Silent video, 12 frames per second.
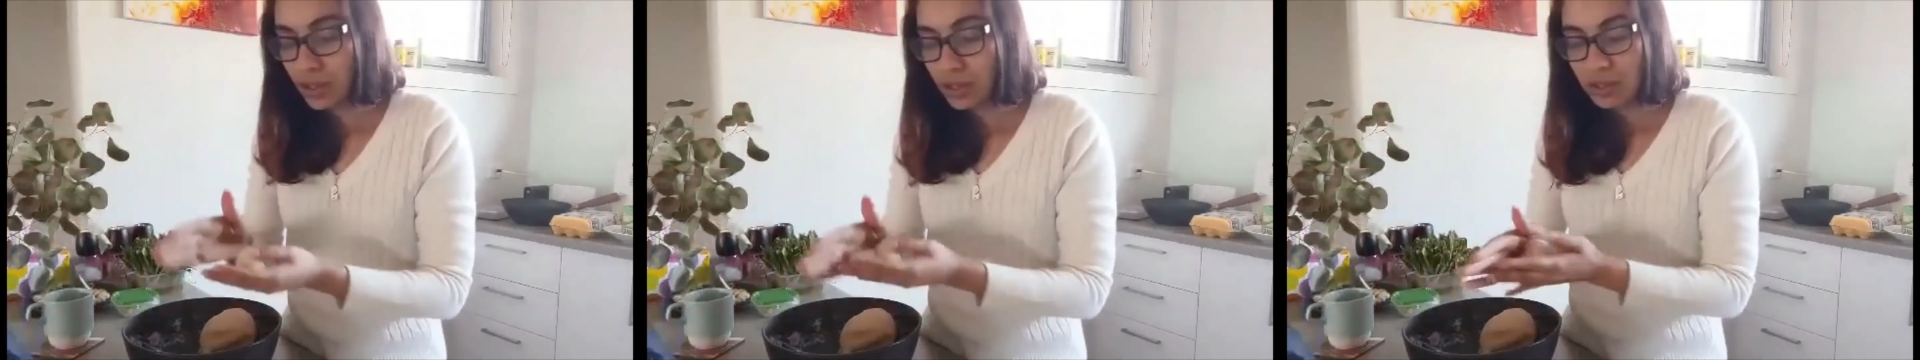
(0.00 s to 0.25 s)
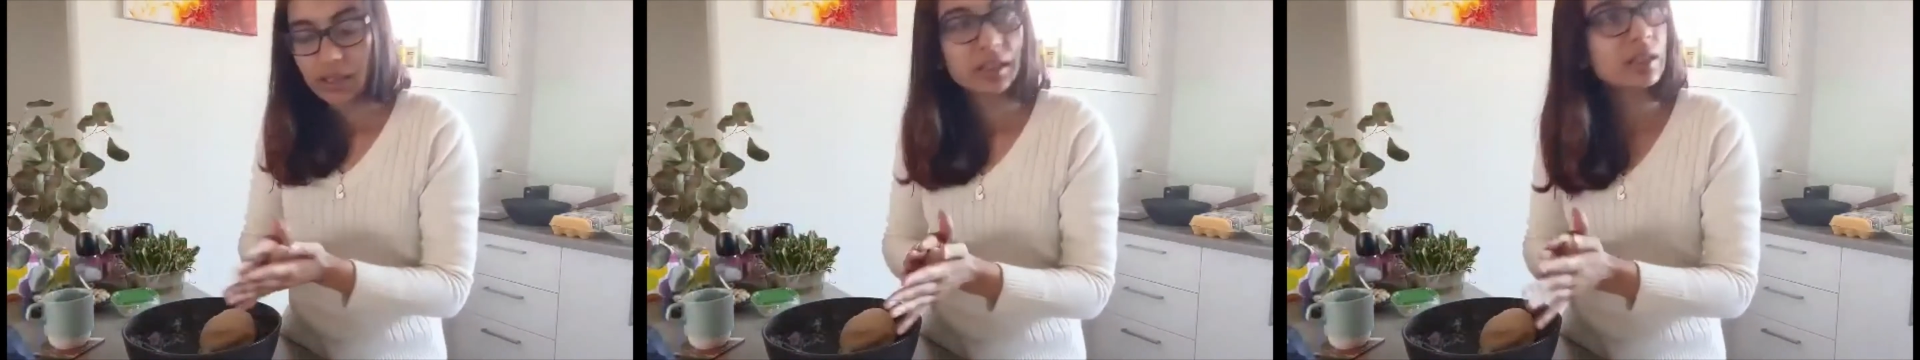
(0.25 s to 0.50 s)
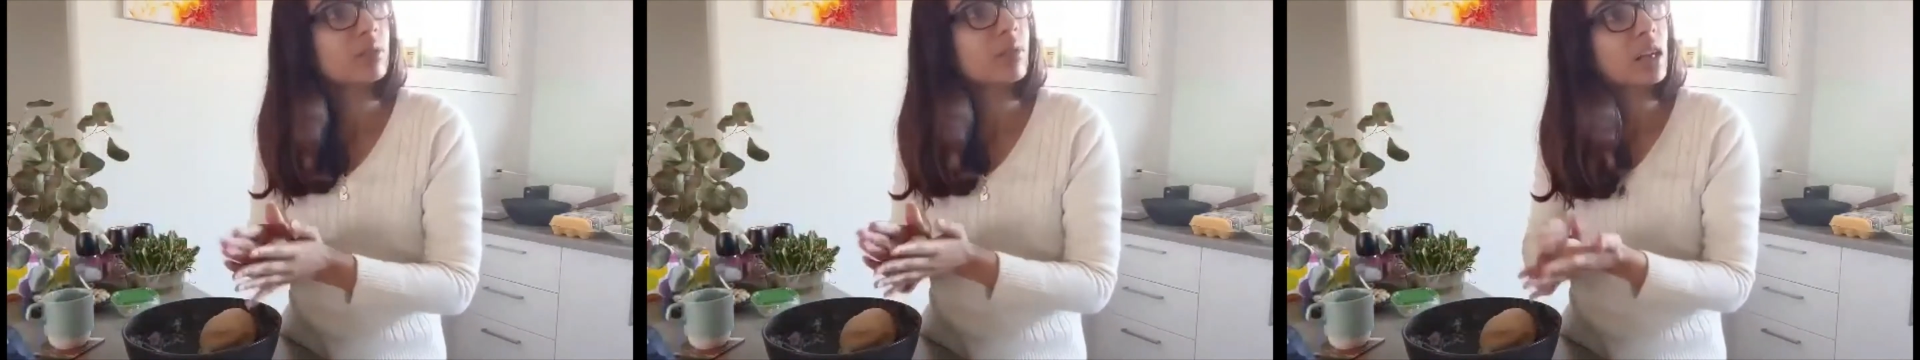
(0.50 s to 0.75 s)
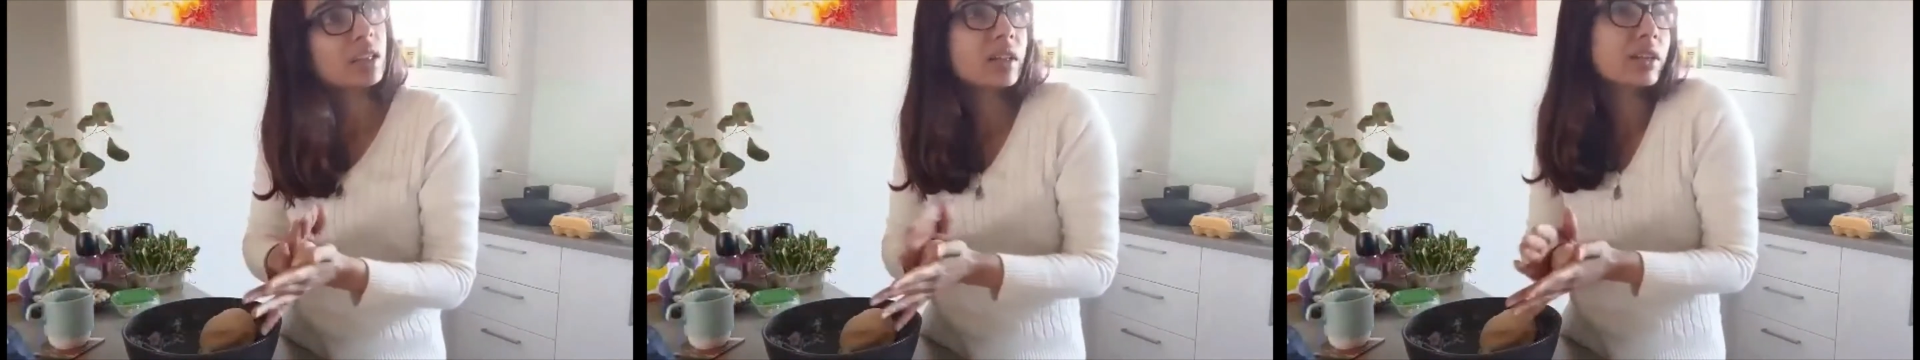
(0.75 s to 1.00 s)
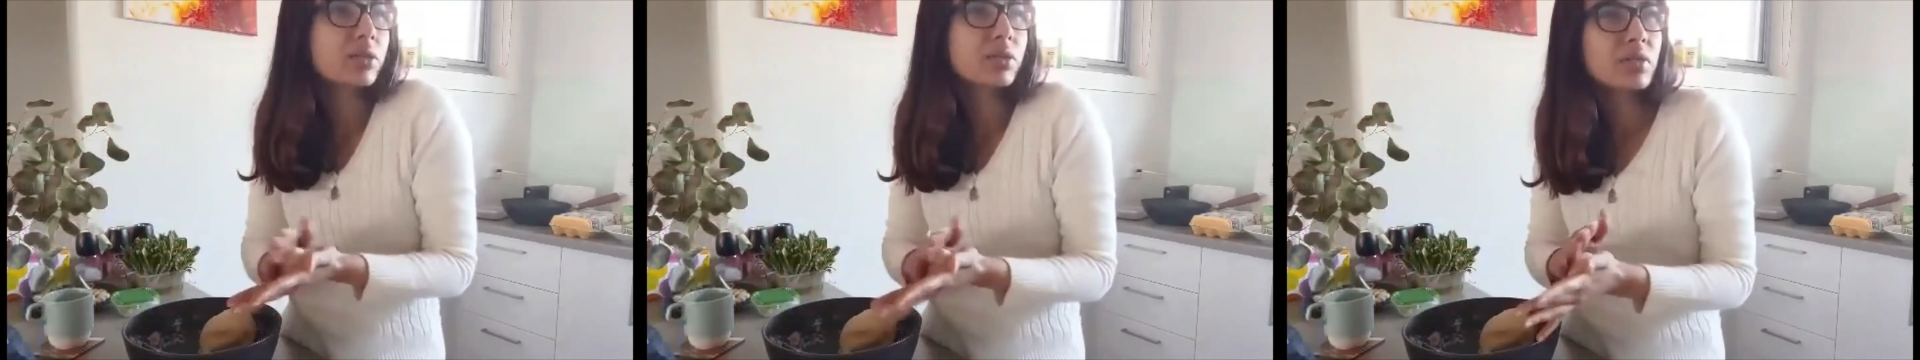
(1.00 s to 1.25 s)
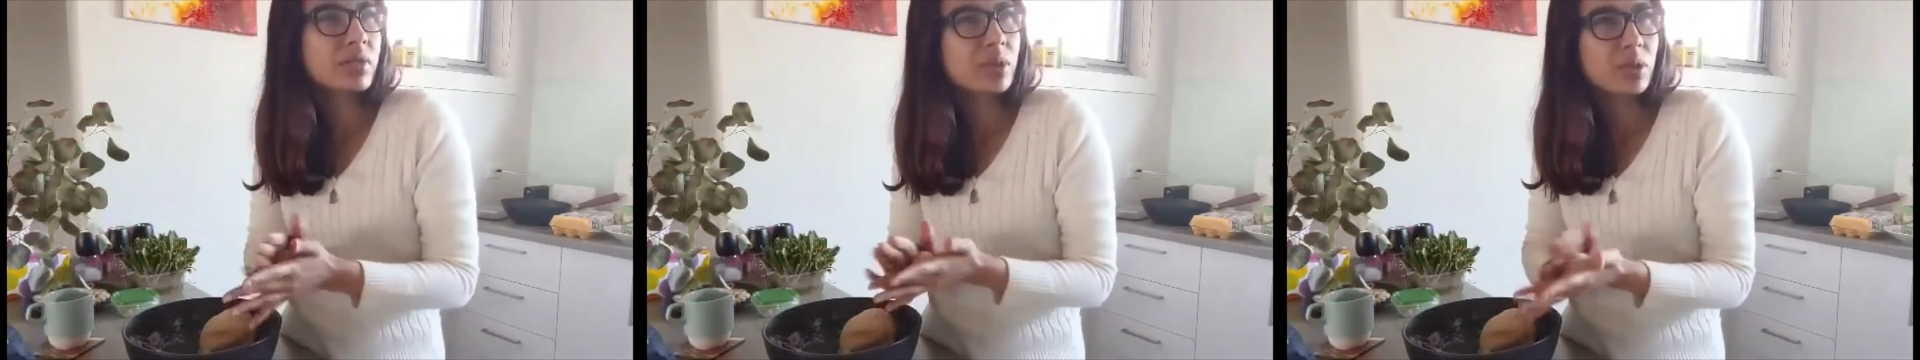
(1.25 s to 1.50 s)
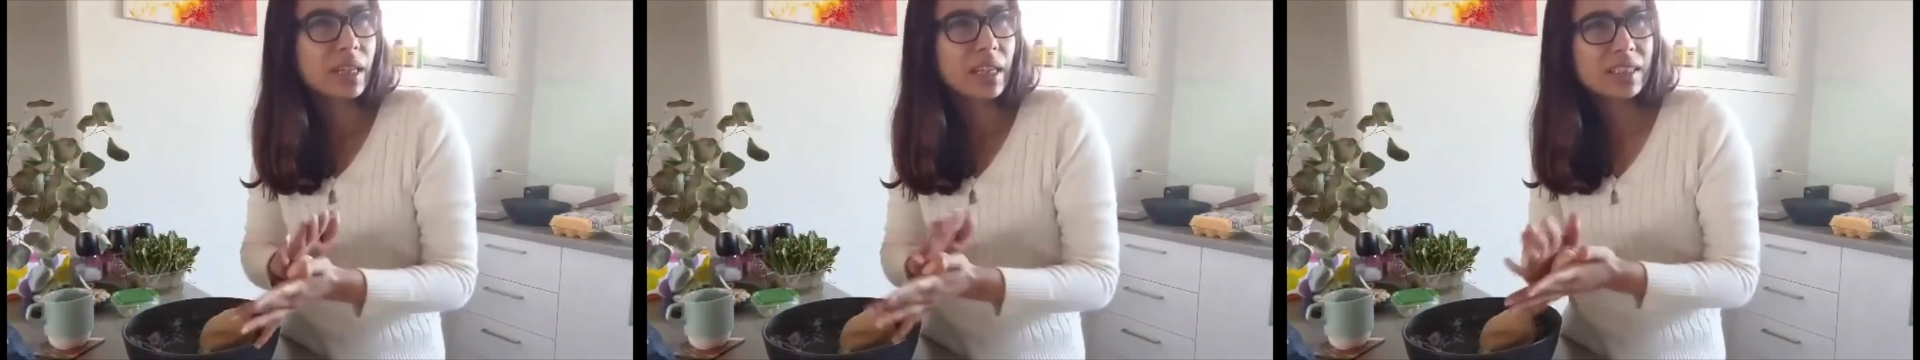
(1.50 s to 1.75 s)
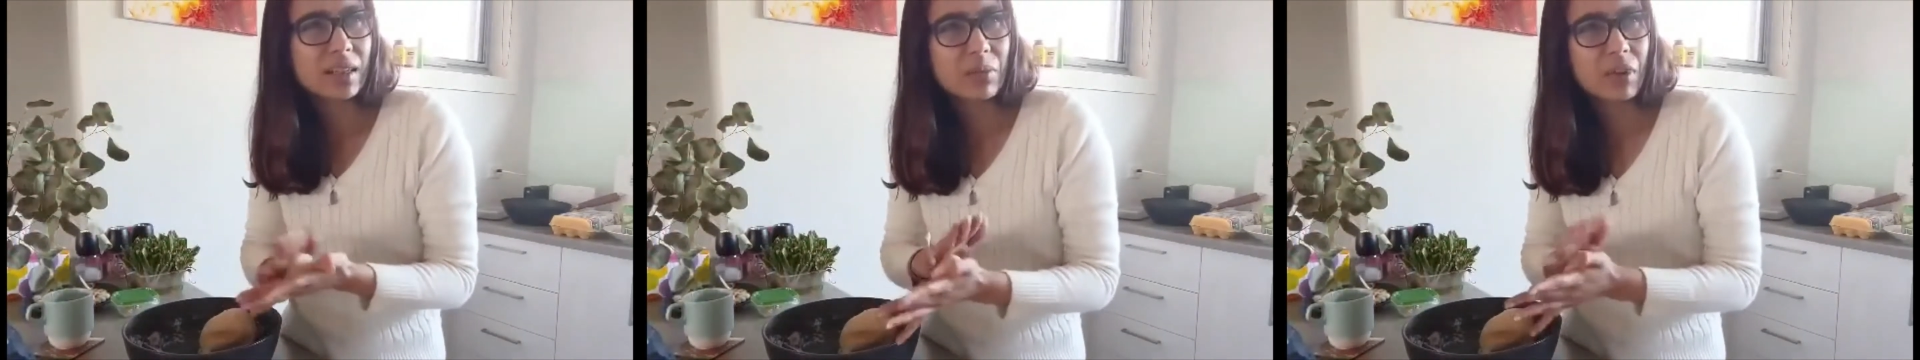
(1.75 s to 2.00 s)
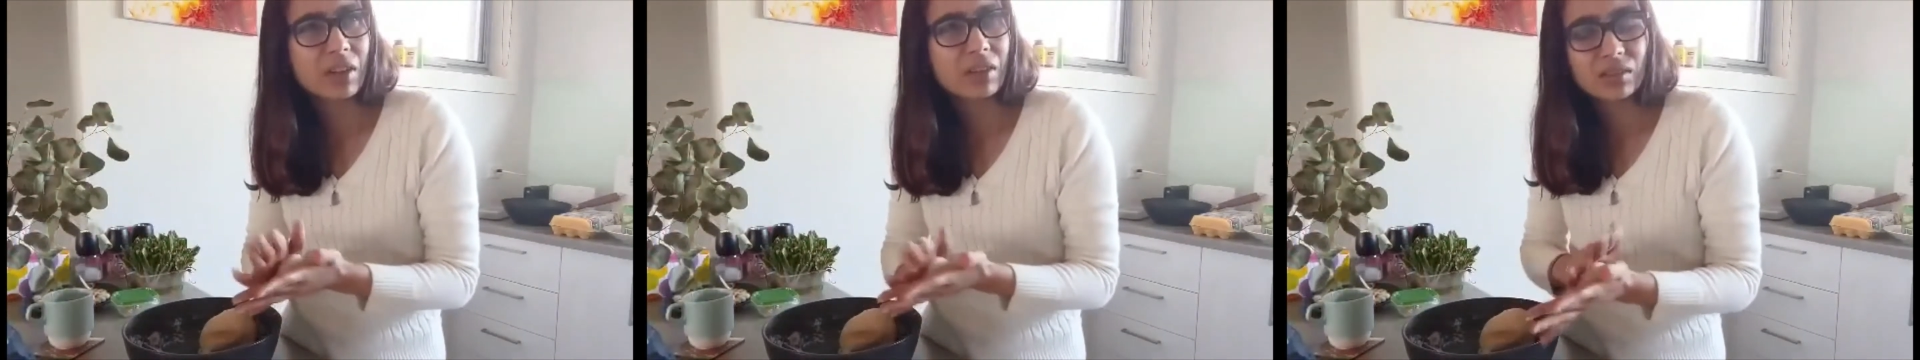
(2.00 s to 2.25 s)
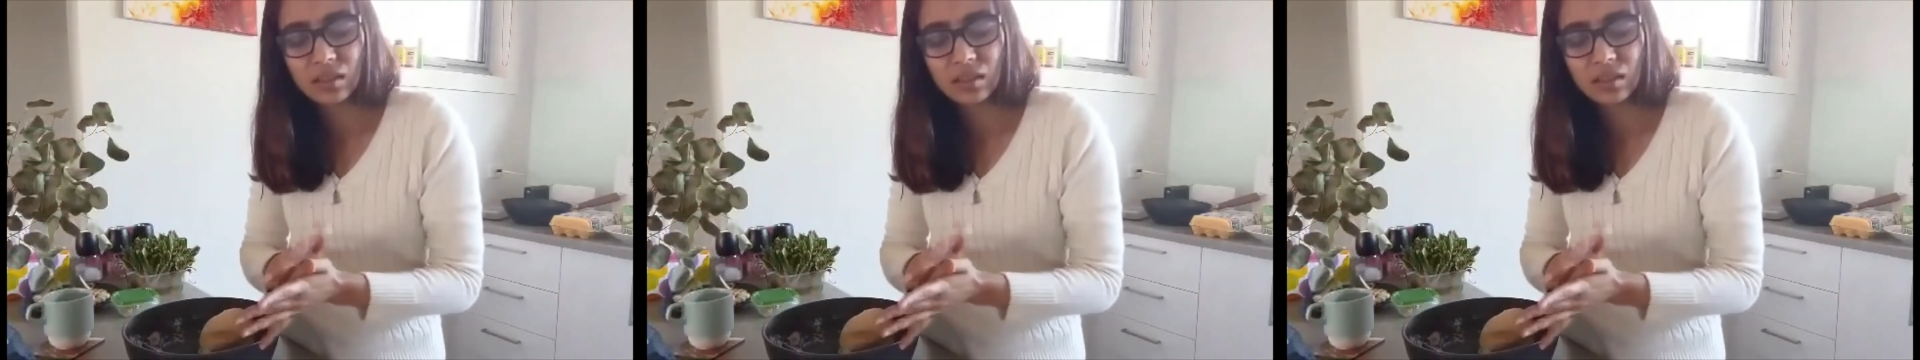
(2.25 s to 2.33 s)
then in 1 year you'll get someone.